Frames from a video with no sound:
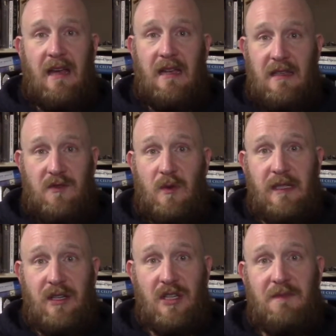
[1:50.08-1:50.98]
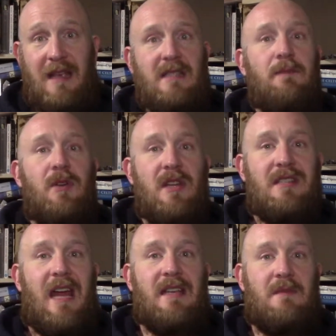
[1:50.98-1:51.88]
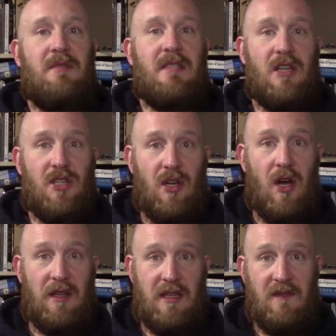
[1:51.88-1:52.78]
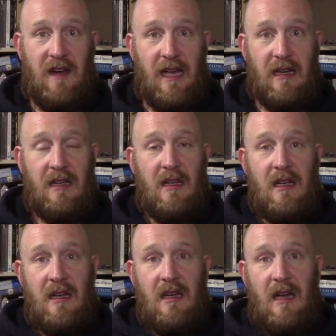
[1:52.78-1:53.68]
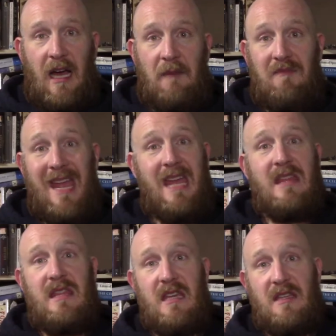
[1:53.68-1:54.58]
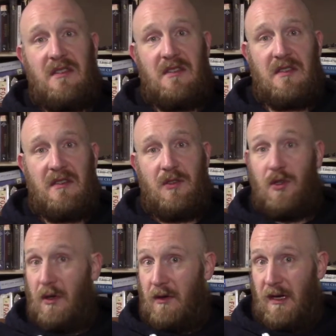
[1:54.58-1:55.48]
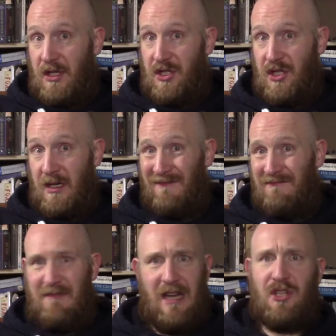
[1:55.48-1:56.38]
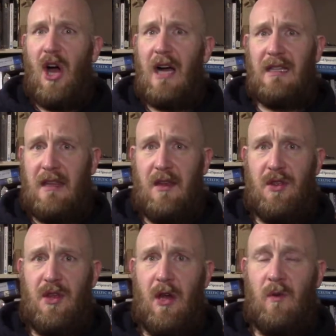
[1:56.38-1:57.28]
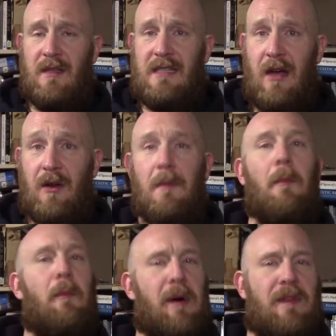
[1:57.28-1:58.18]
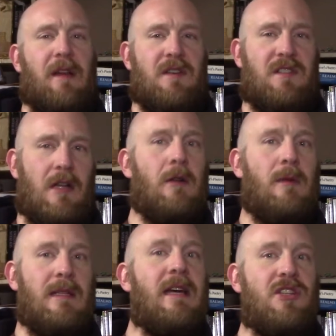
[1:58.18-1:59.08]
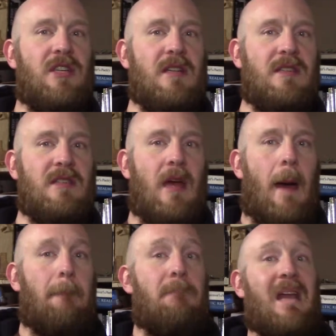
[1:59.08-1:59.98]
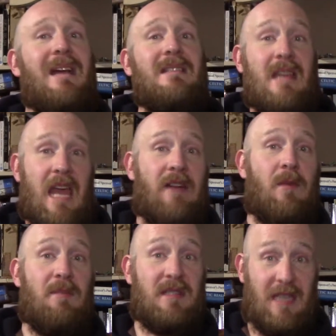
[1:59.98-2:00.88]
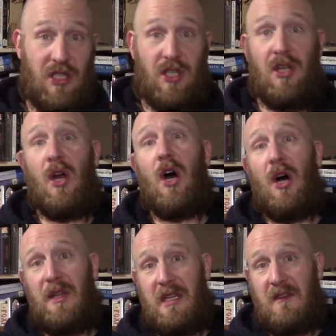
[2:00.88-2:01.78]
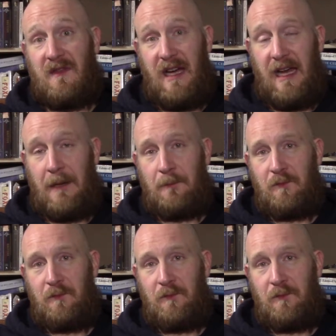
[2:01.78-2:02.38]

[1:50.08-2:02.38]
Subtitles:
is religious because a Buddhist has a position on the divine. Atheists, to a Christian, may talk like they're the odd ones out, but they're still religious because they have a position on the divine.